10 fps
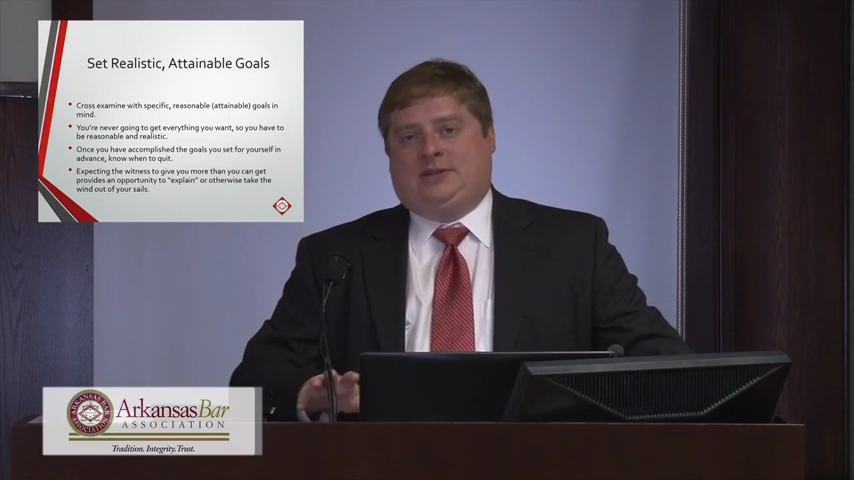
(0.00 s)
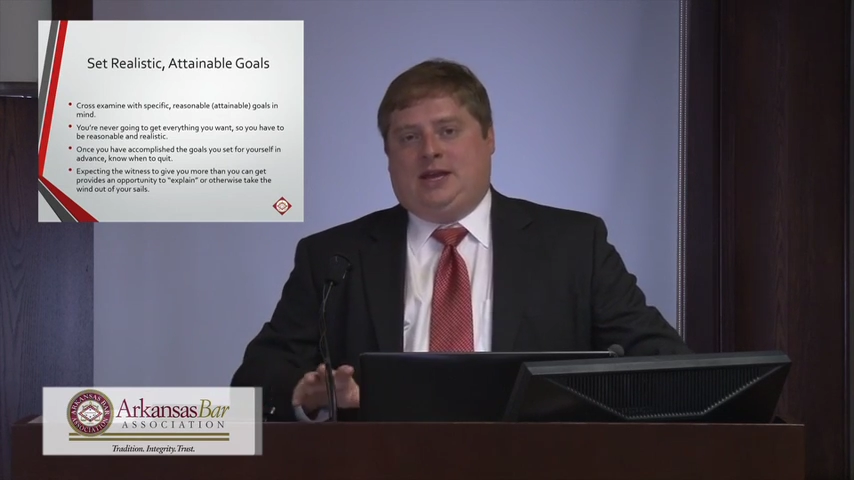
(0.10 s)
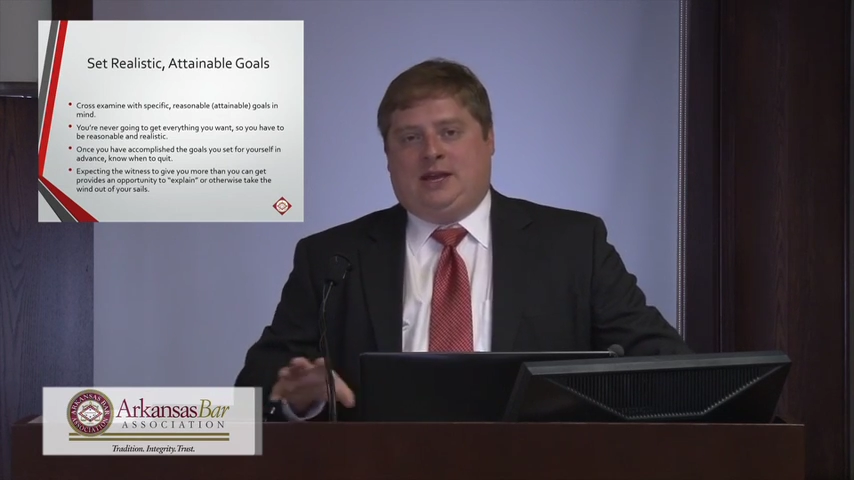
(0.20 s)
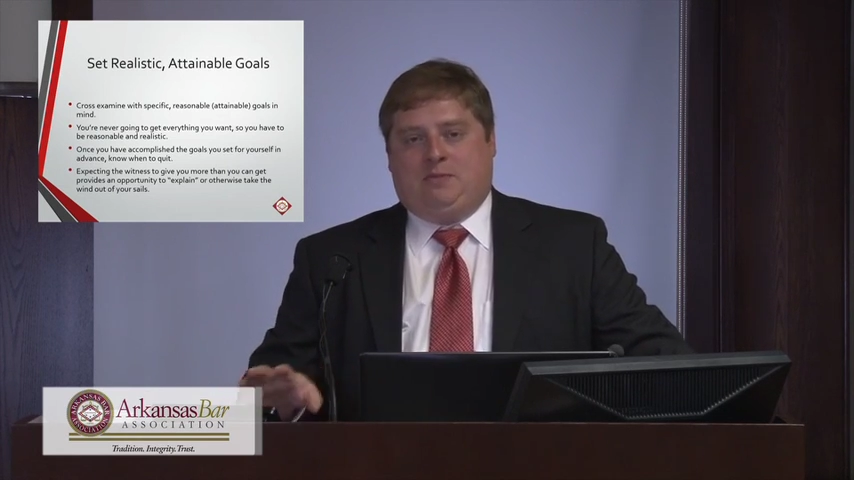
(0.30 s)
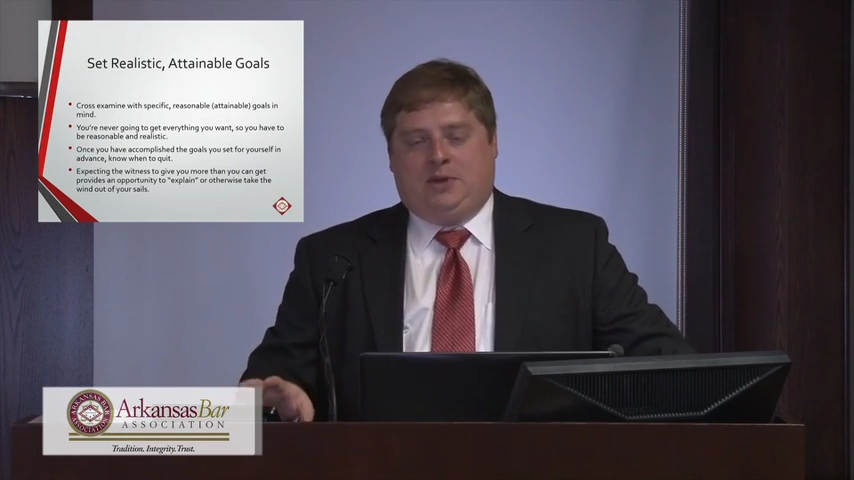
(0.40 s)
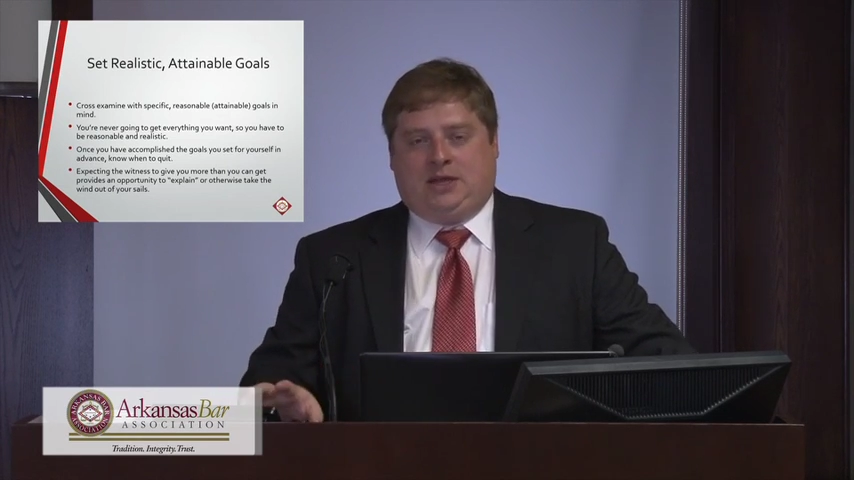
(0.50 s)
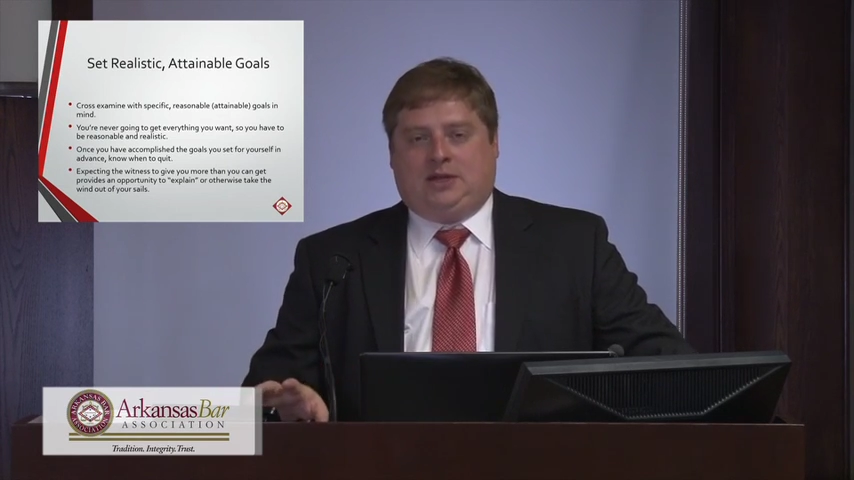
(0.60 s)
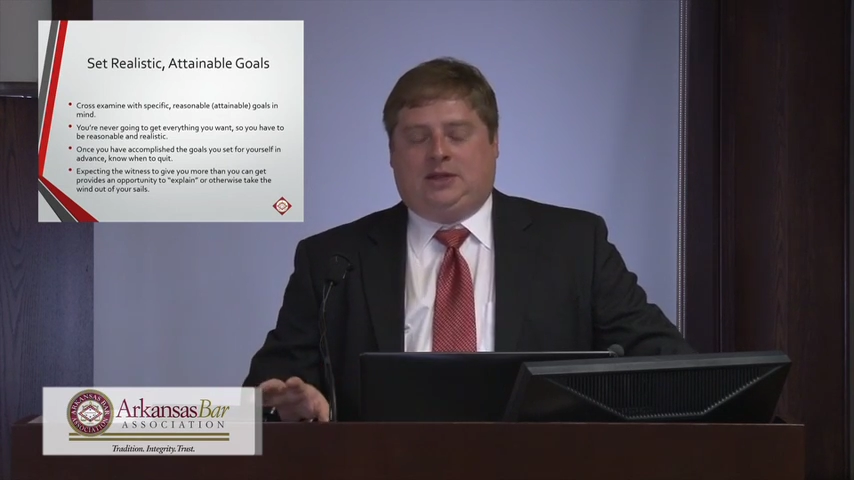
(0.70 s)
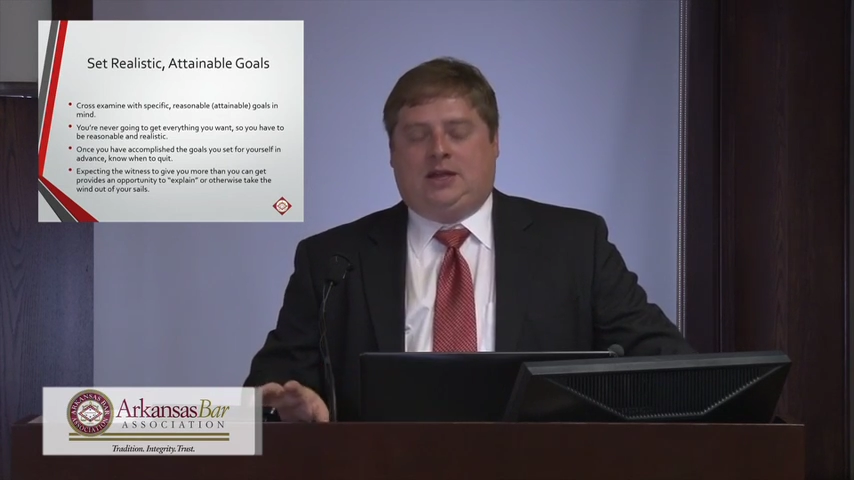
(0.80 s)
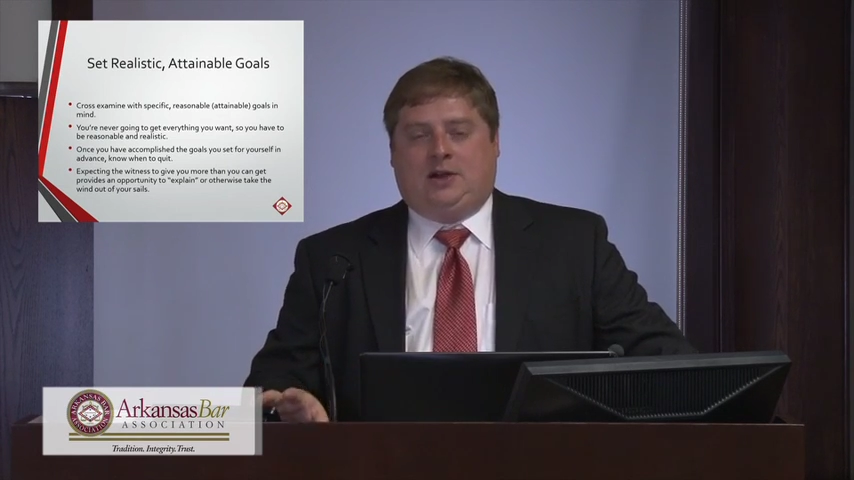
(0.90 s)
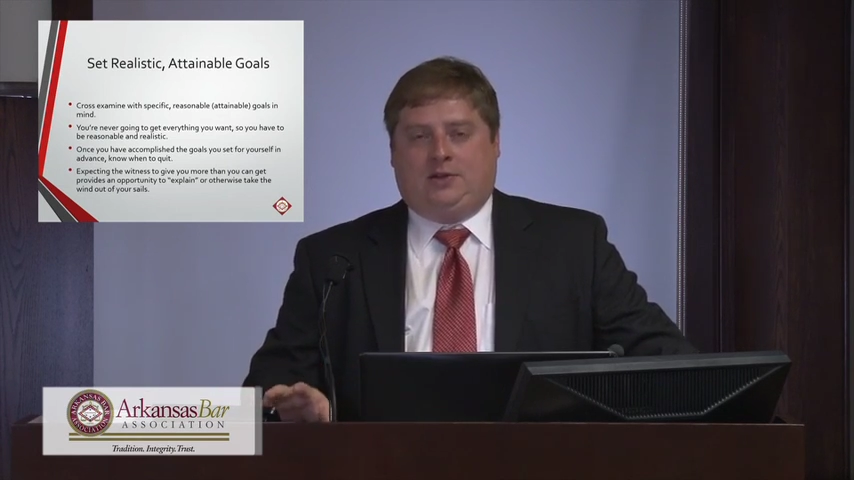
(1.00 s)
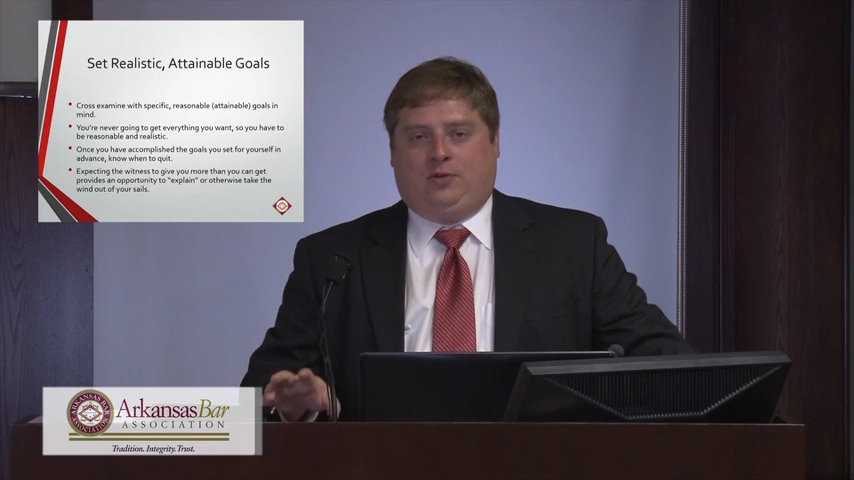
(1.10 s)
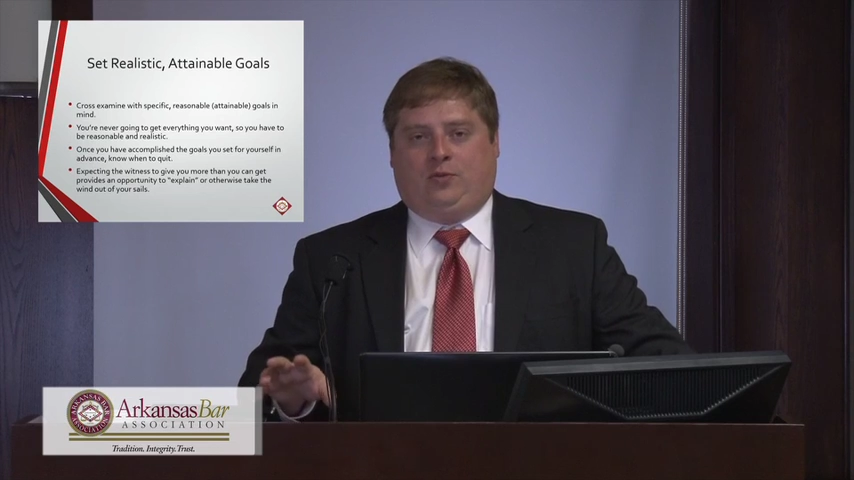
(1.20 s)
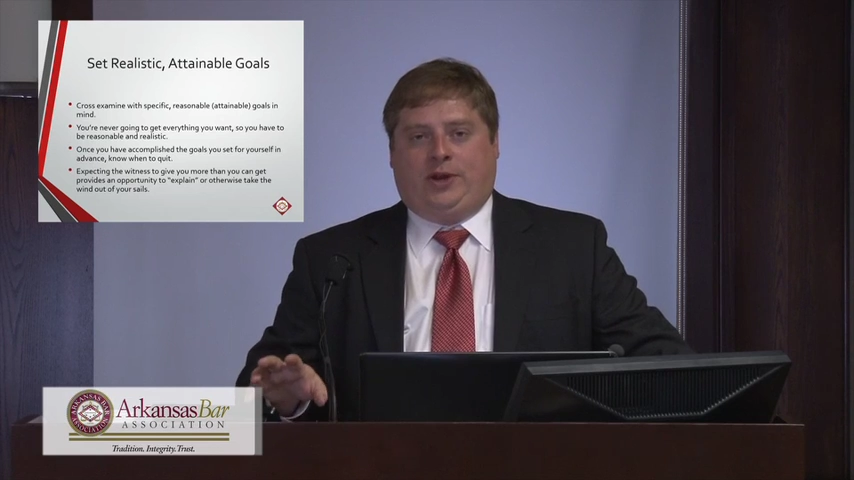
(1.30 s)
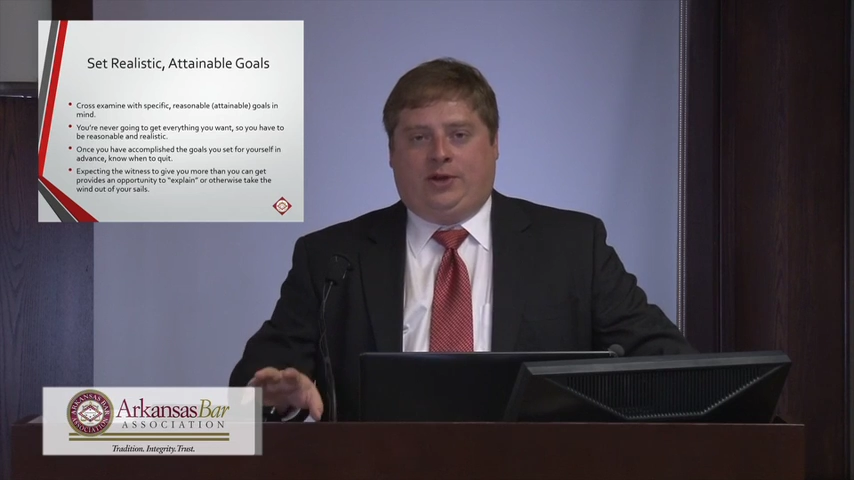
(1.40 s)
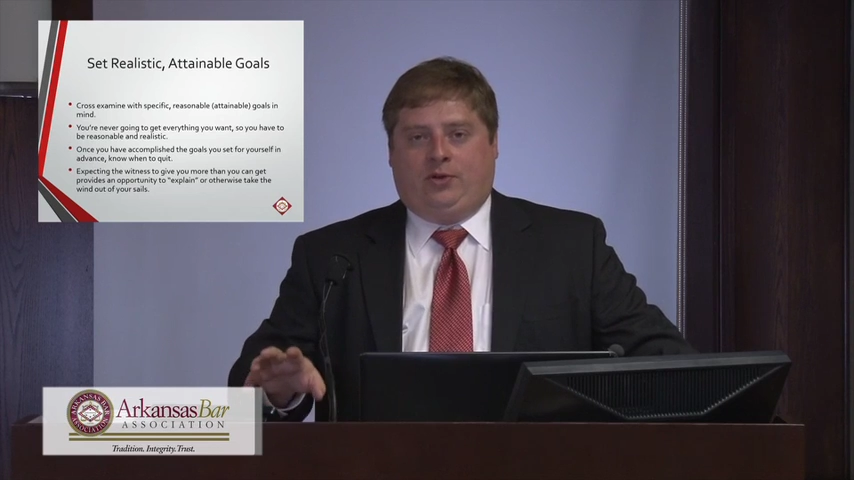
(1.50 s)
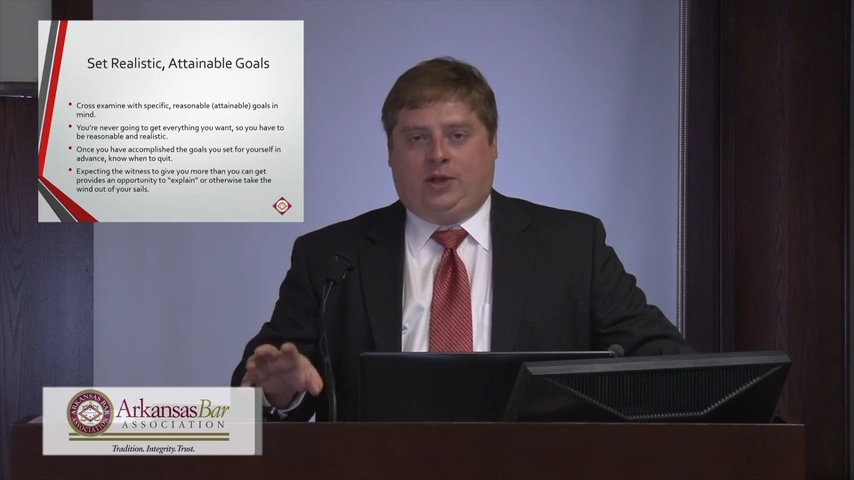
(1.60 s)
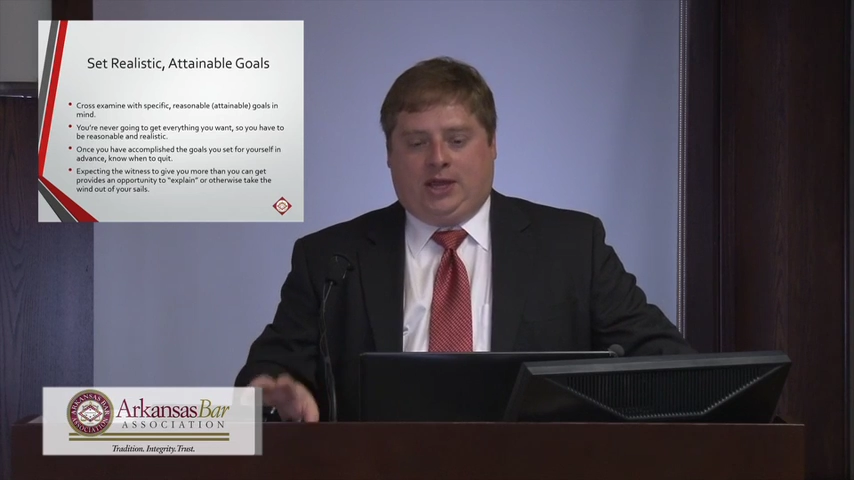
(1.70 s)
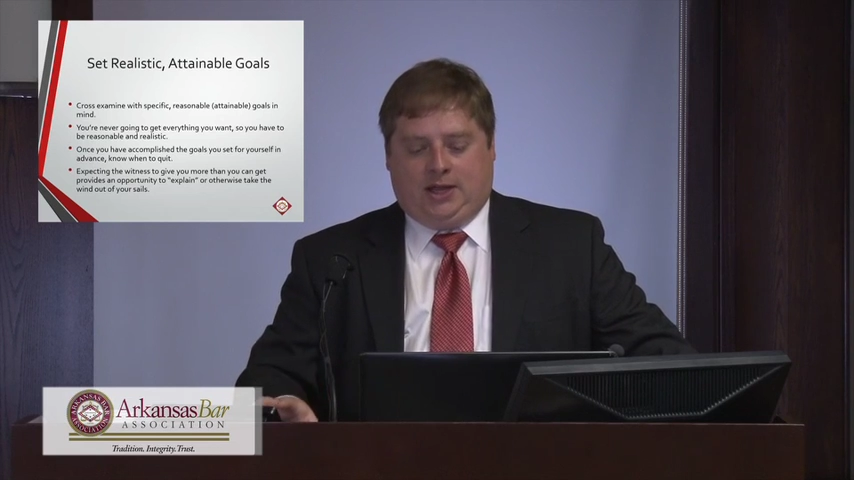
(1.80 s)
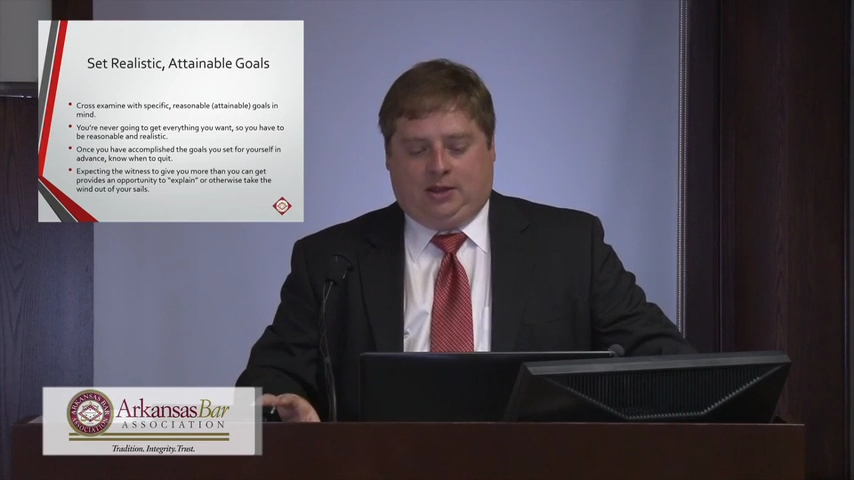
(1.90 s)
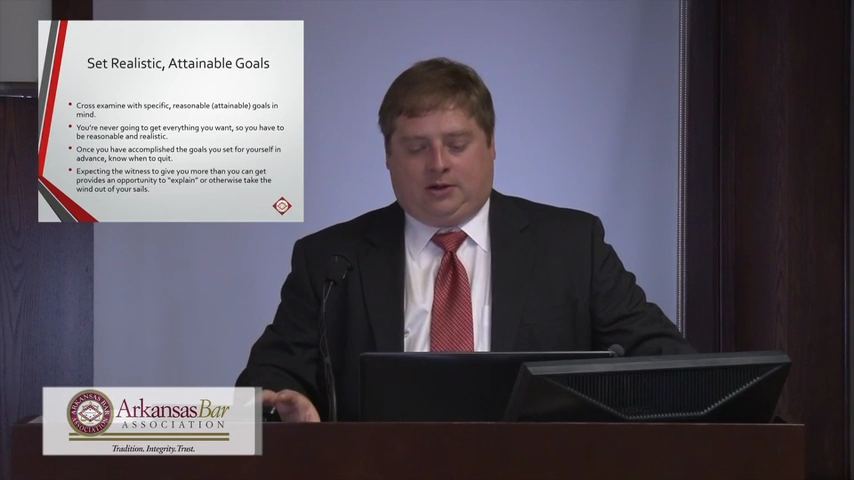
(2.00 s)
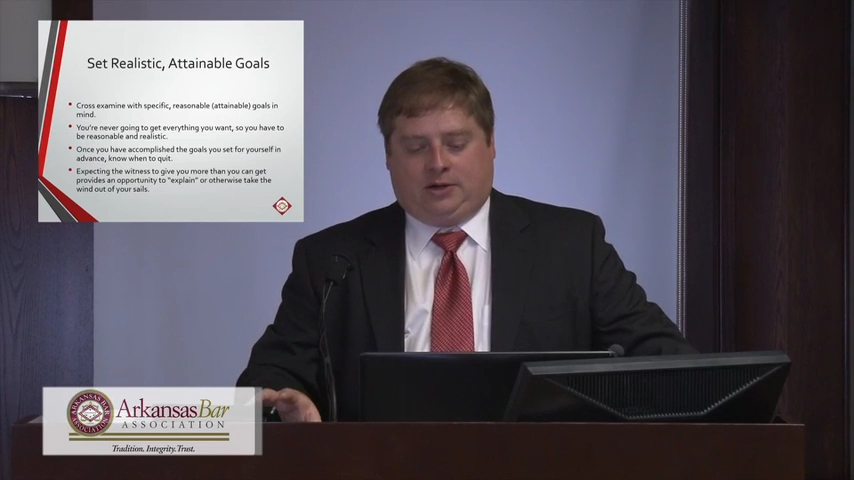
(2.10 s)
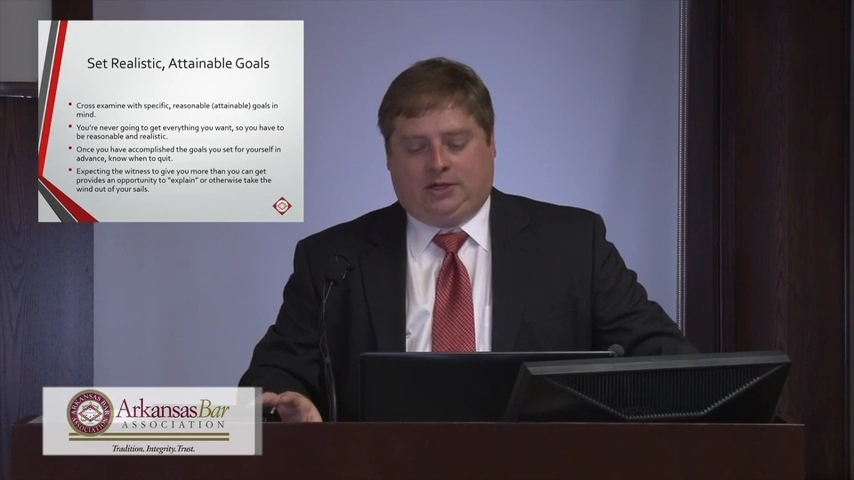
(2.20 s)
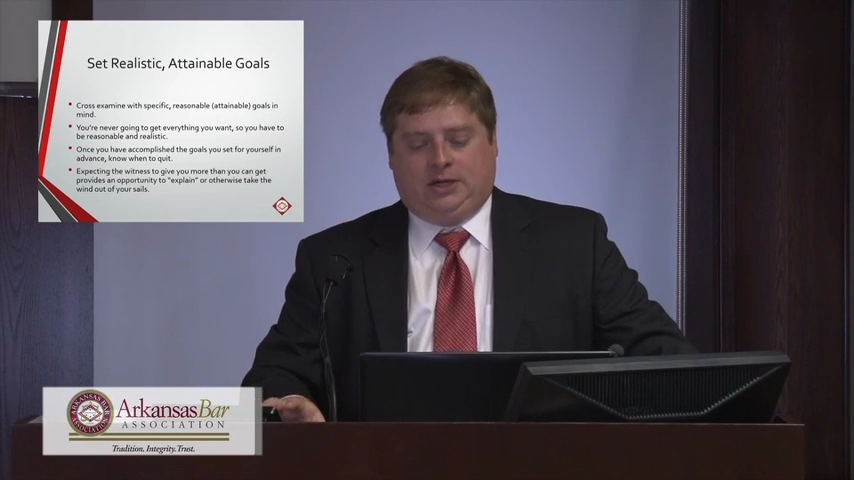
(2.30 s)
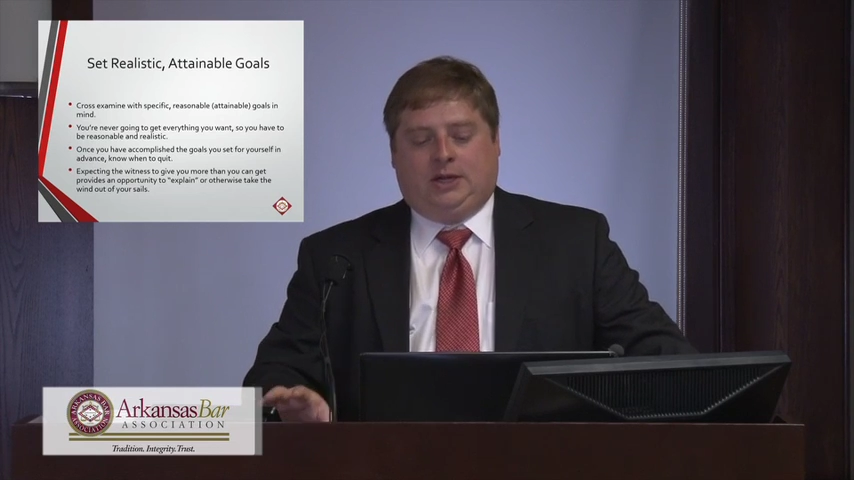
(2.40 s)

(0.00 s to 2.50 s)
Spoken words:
to admit that they're the real killer,